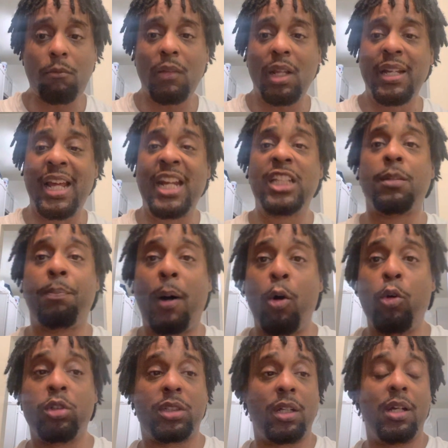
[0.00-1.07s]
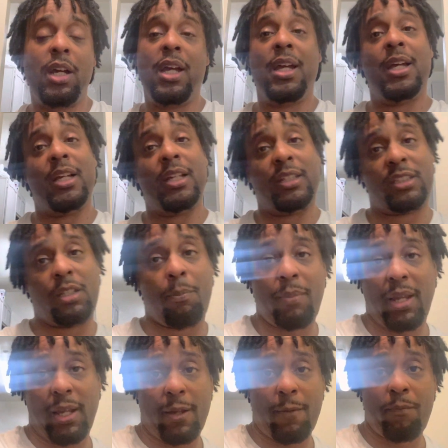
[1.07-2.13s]
that he's supposed to
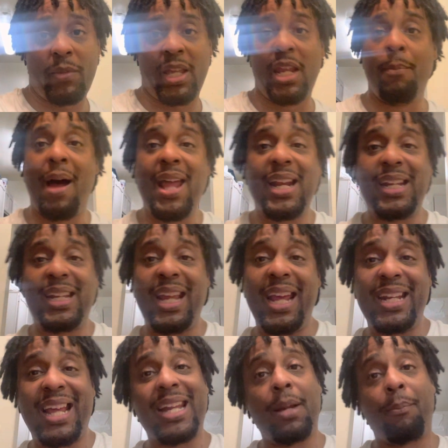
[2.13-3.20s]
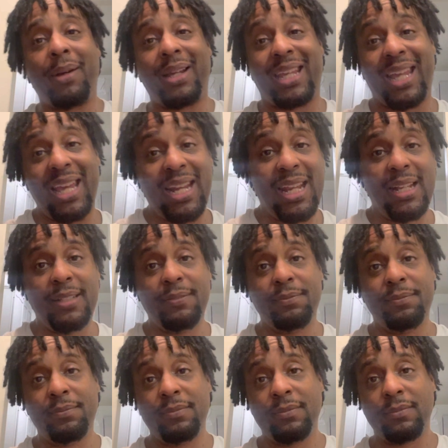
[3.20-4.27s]
submit. And he might have did that in the beginning,
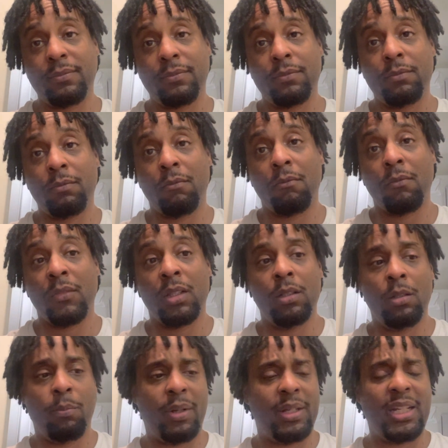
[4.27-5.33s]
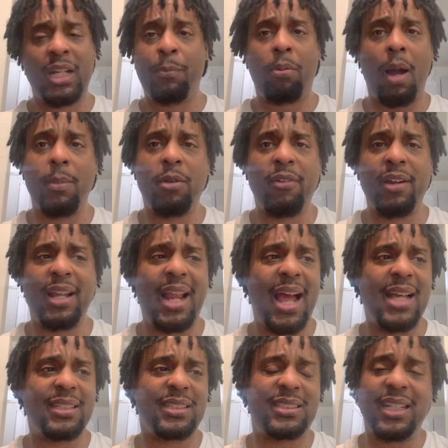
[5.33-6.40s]
but then he probably
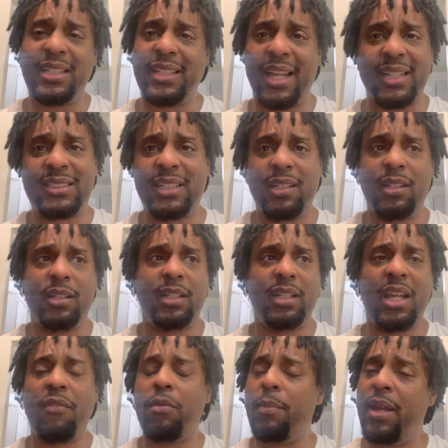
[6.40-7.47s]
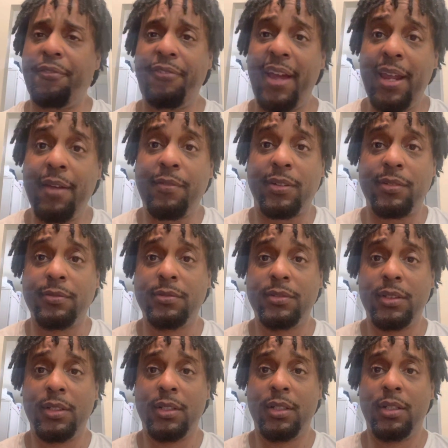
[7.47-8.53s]
realized that she thinks she giving me a favor.
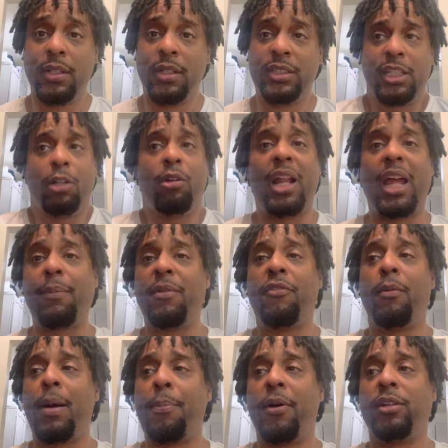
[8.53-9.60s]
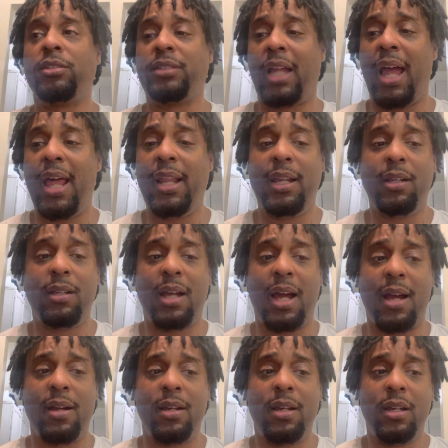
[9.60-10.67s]
She don't like me for my personality.
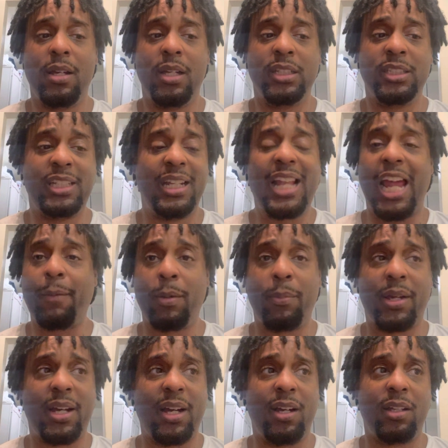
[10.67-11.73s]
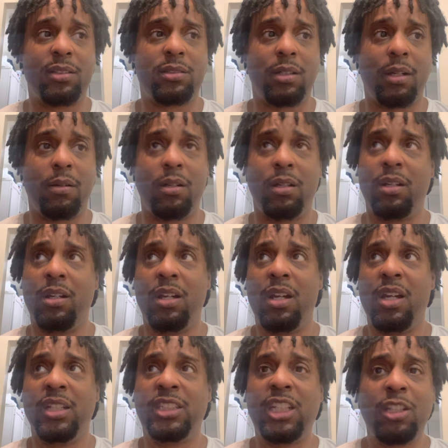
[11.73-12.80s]
She liked me because
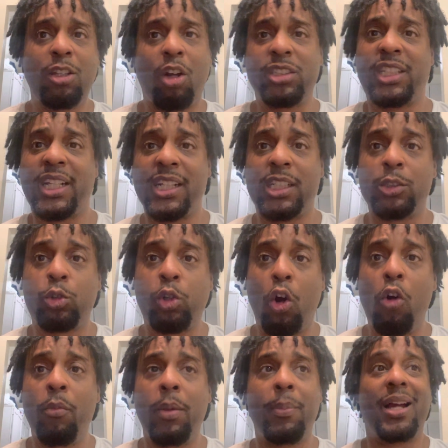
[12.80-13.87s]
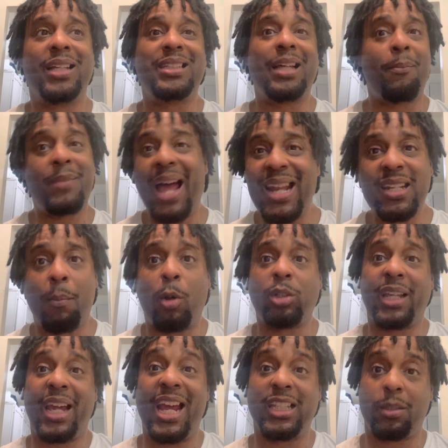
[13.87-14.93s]
she thought she can control me because I'm not the most
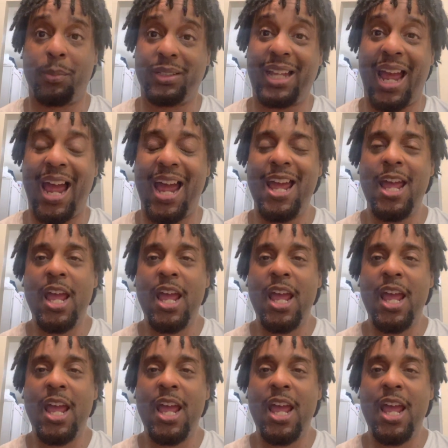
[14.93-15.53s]
handsomest guy.